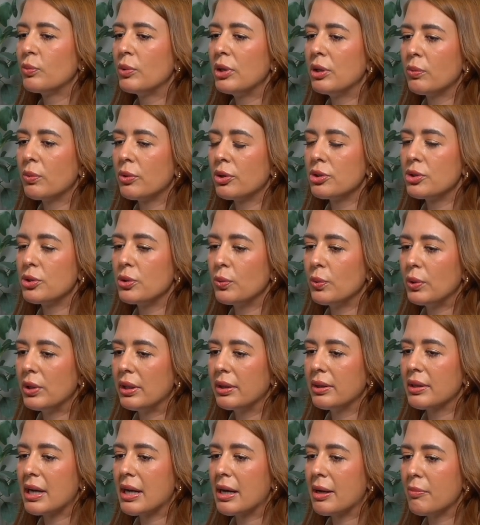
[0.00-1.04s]
We were
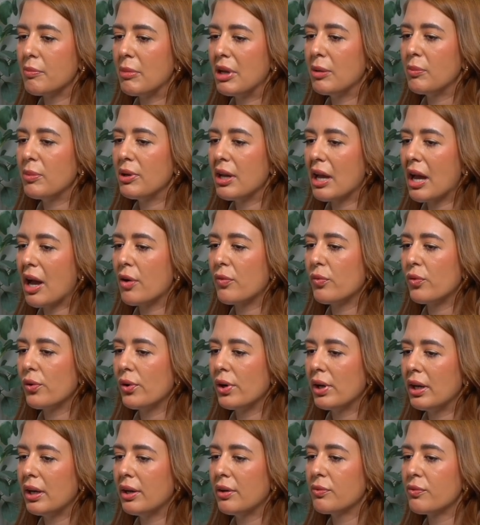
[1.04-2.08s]
doing that maybe
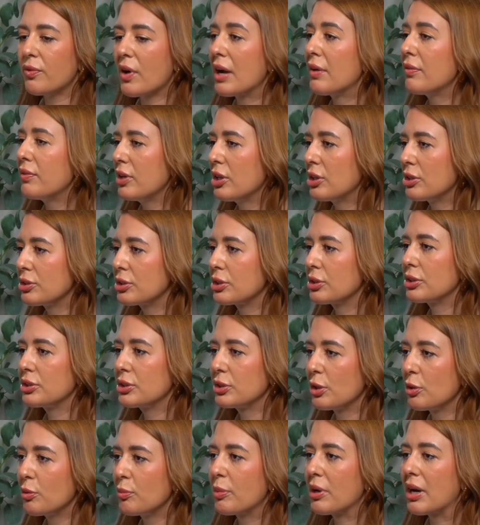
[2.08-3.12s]
every 5 years or
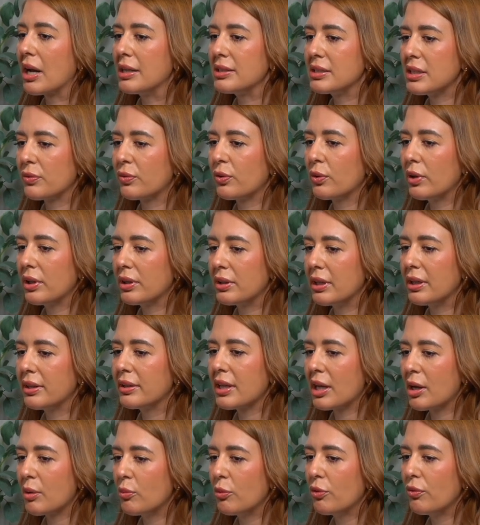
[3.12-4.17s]
so, but I definitely think
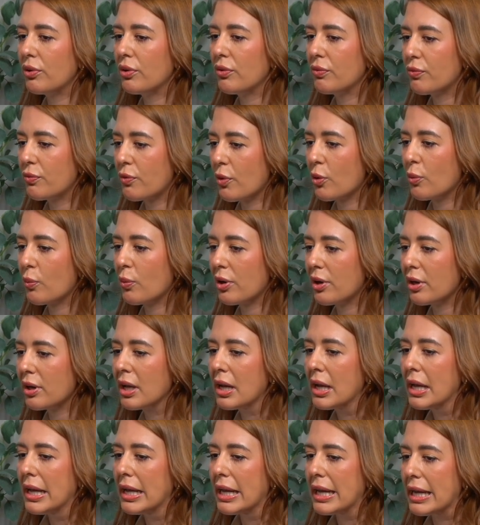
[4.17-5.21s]
that moving forward,
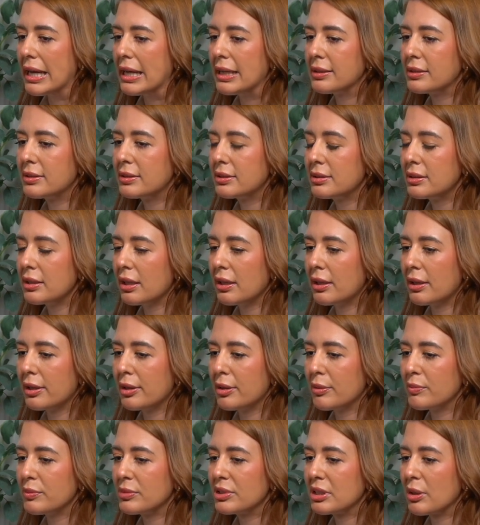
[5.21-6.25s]
it's
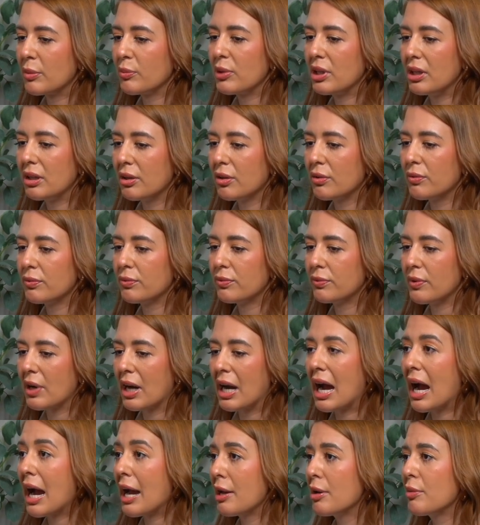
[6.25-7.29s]
something of
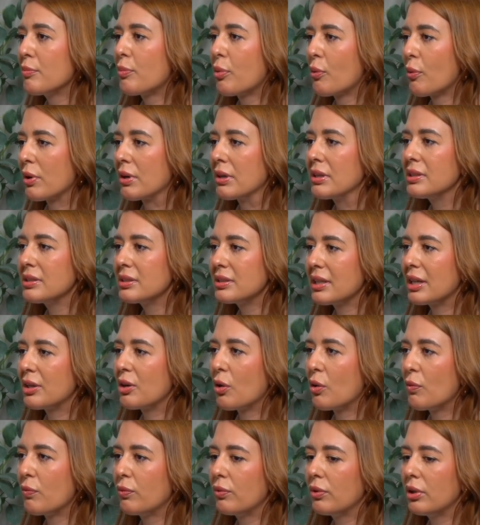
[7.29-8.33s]
high importance, and
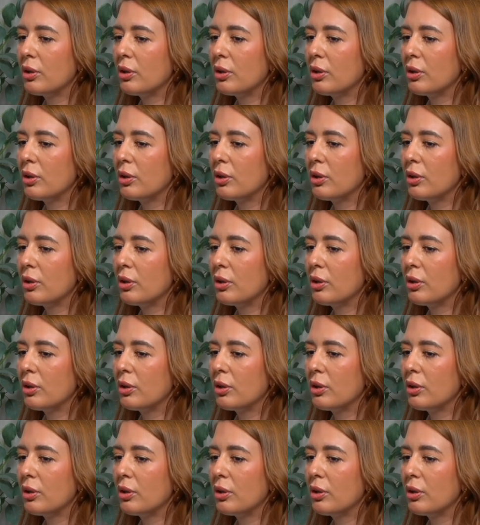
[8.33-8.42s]
hopefully